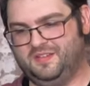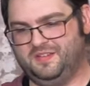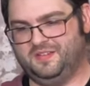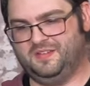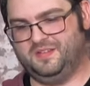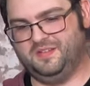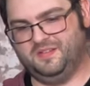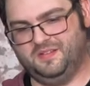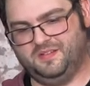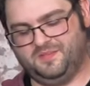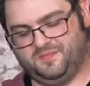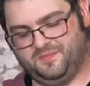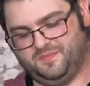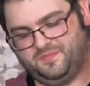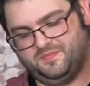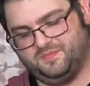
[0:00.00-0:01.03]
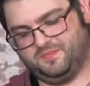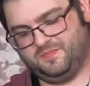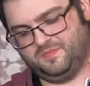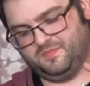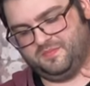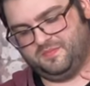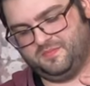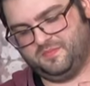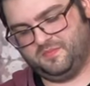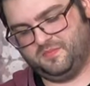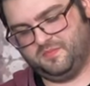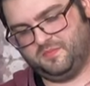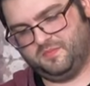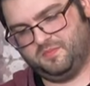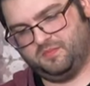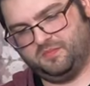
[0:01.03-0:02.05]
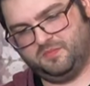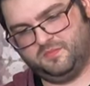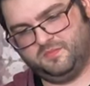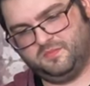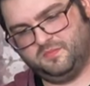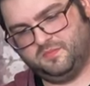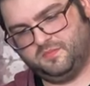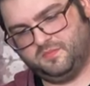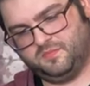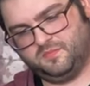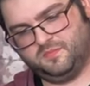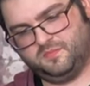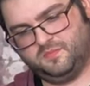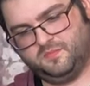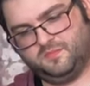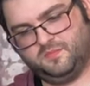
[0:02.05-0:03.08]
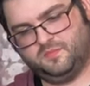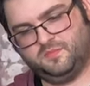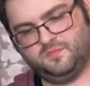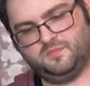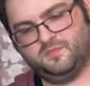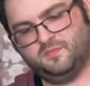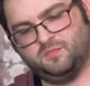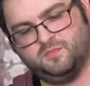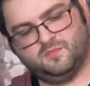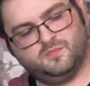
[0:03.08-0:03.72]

(no one is talking)